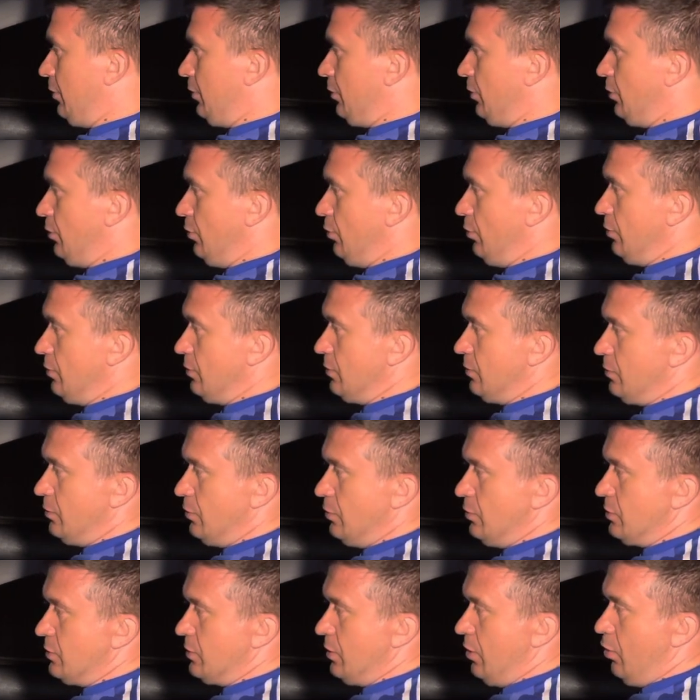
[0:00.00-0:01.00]
to
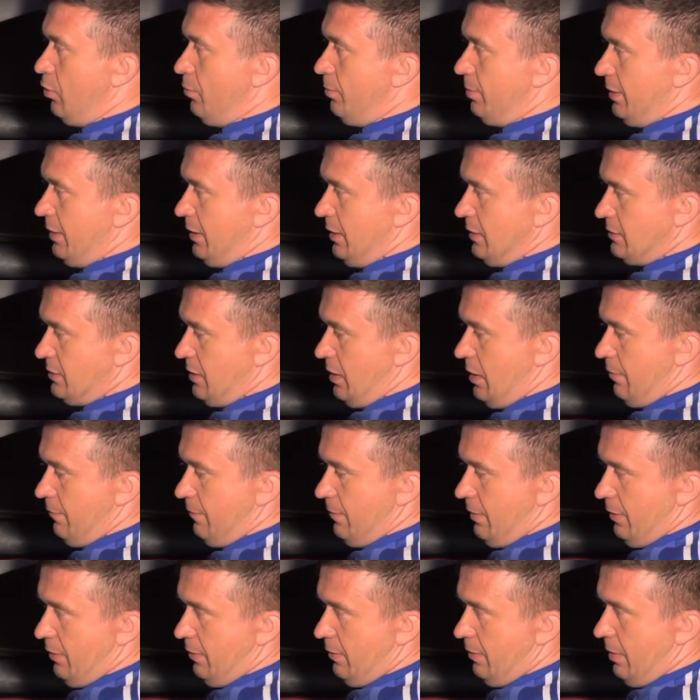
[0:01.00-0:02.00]
do so because
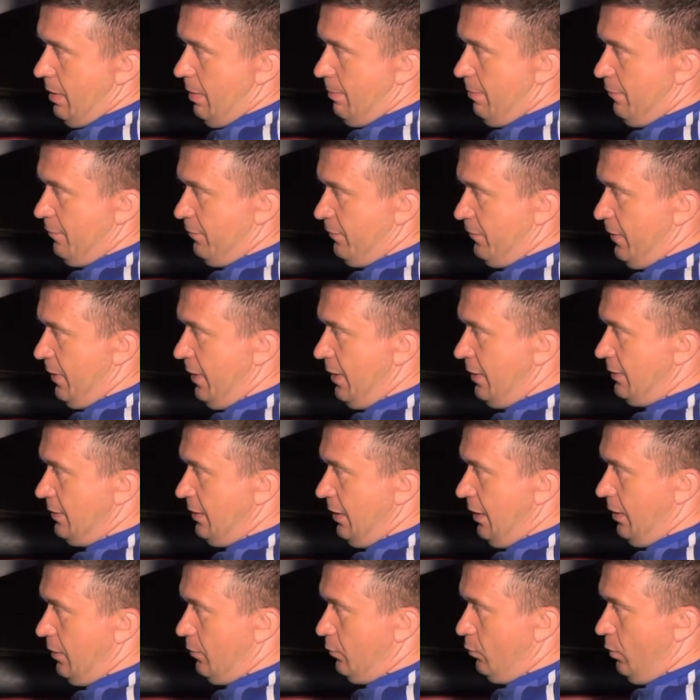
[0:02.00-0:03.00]
I'm afraid
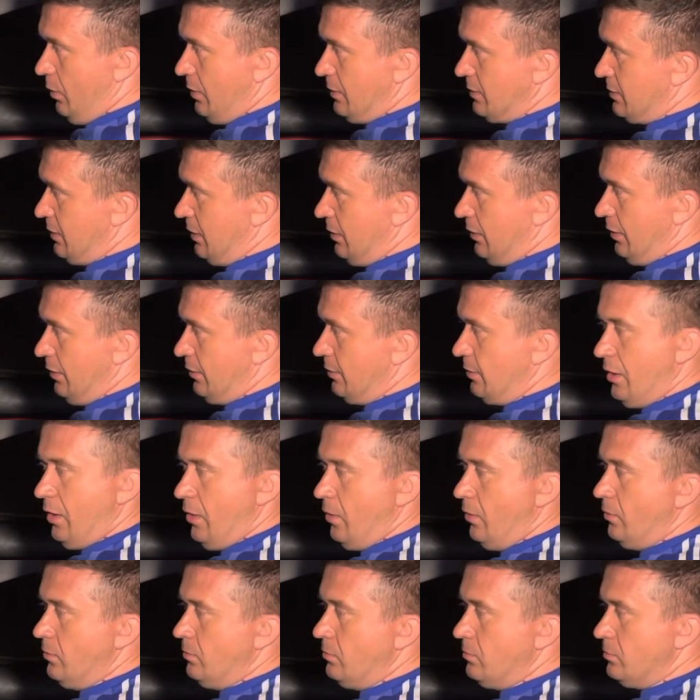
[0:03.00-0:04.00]
that once I let
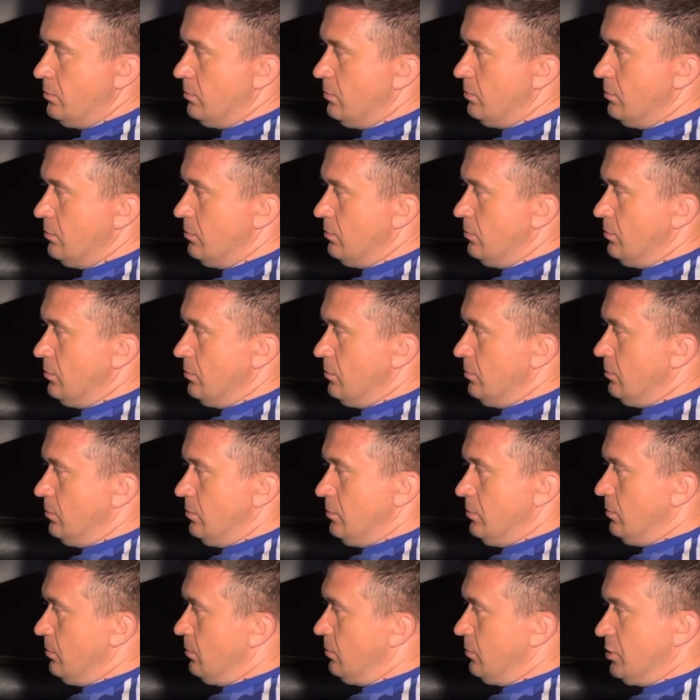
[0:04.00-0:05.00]
go,
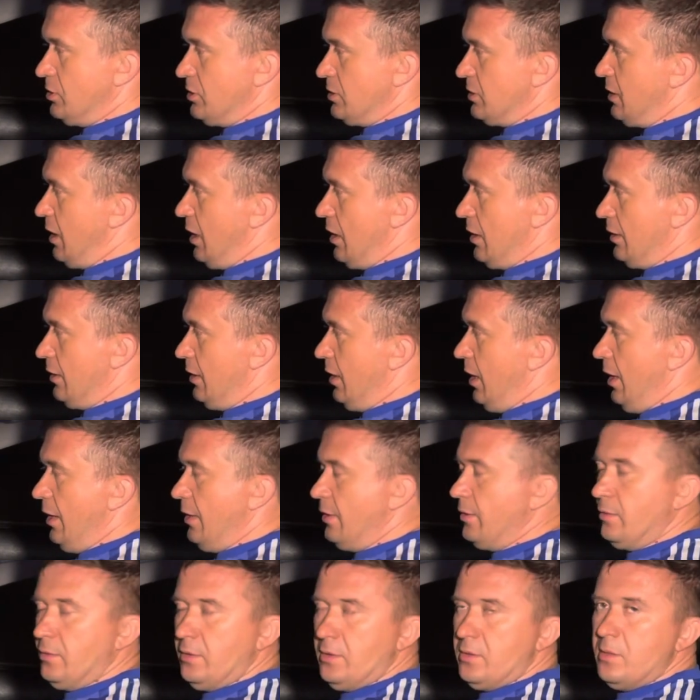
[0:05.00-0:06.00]
it's just not gonna
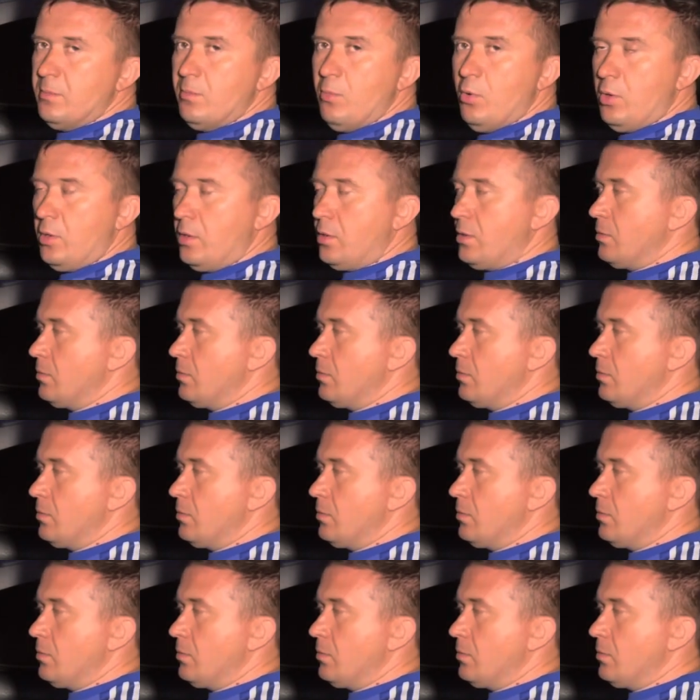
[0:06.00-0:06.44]
idle anymore.